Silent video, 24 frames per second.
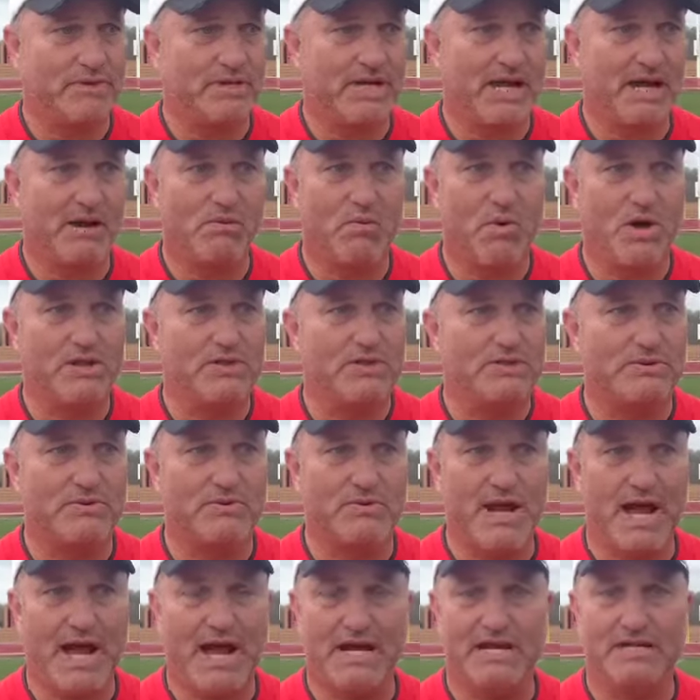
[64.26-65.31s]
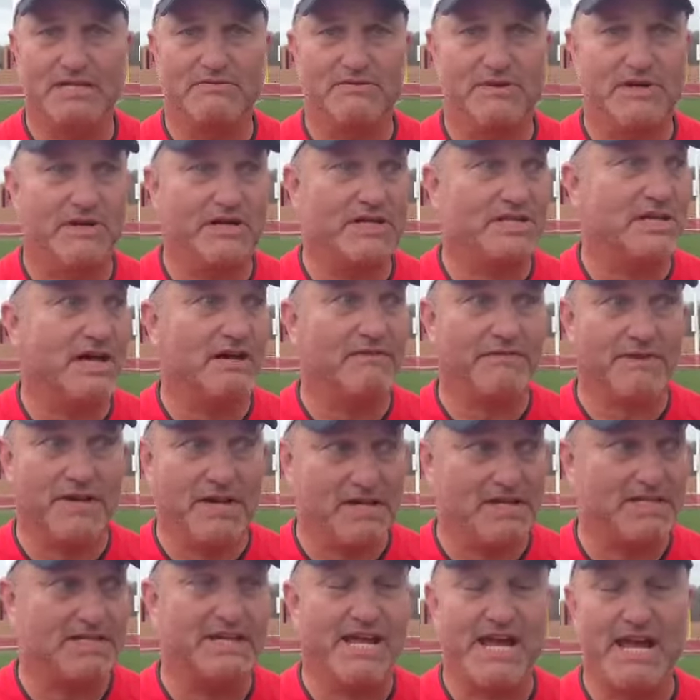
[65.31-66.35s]
but yeah, one through nine is very tough.
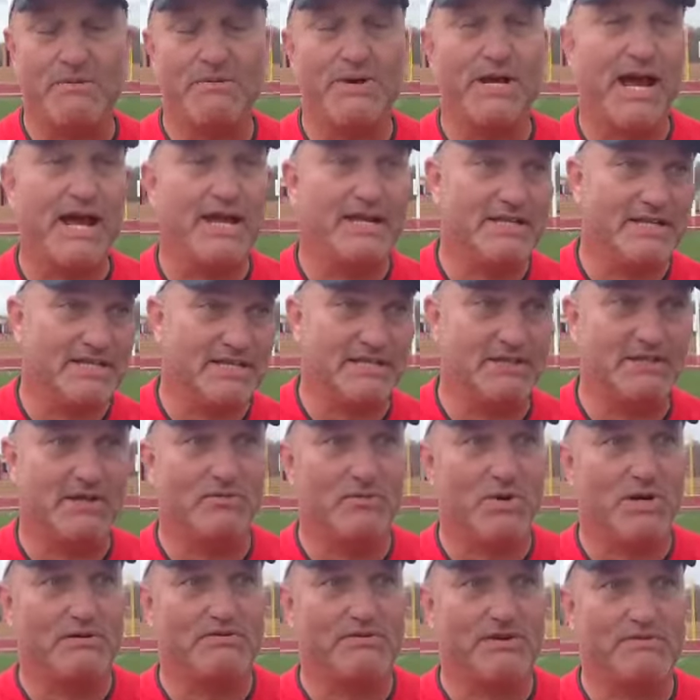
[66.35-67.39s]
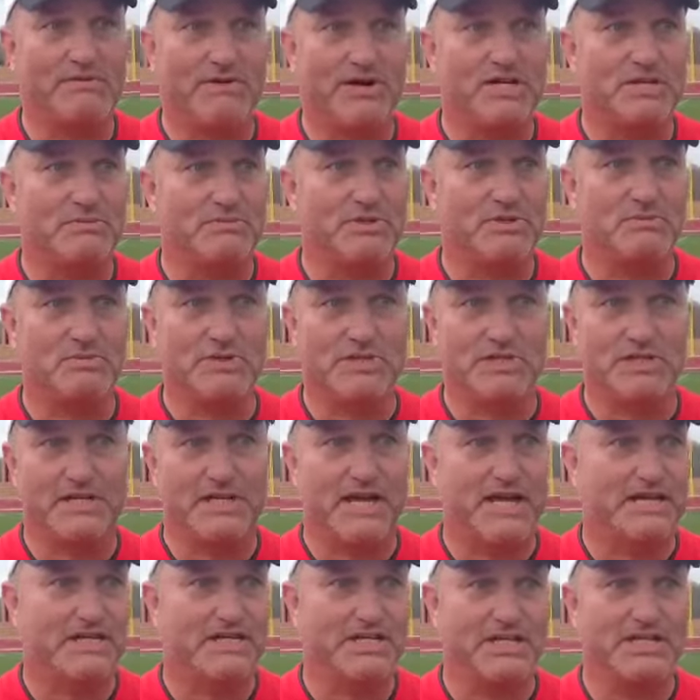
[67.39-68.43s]
And today we had to sit one of our freshmen, which
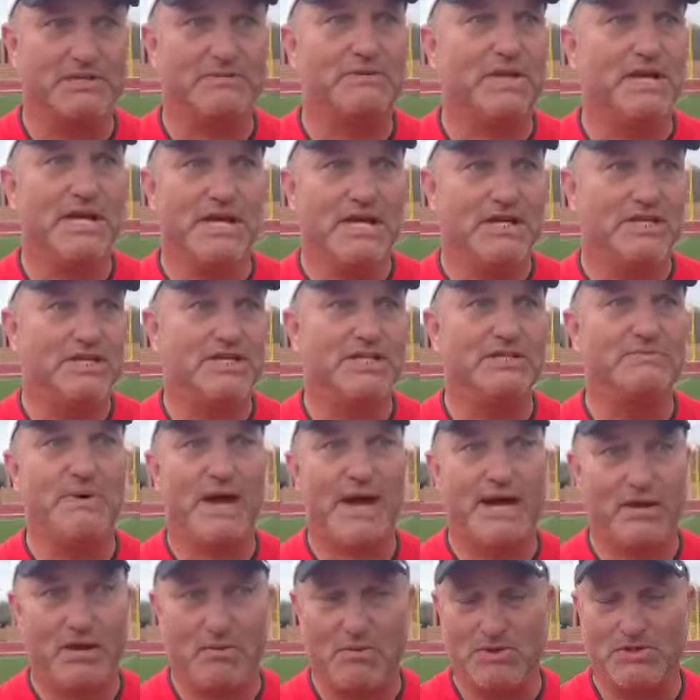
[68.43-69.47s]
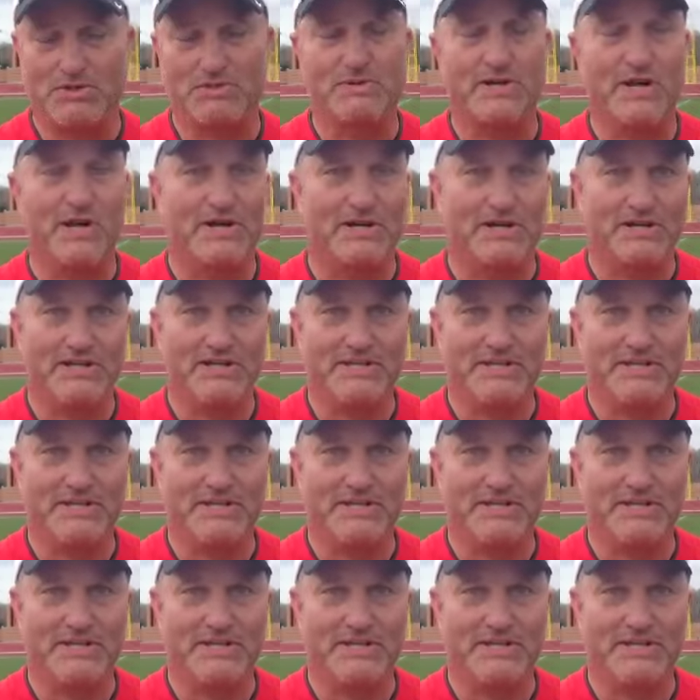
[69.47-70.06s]
again she's she's batting almost 300.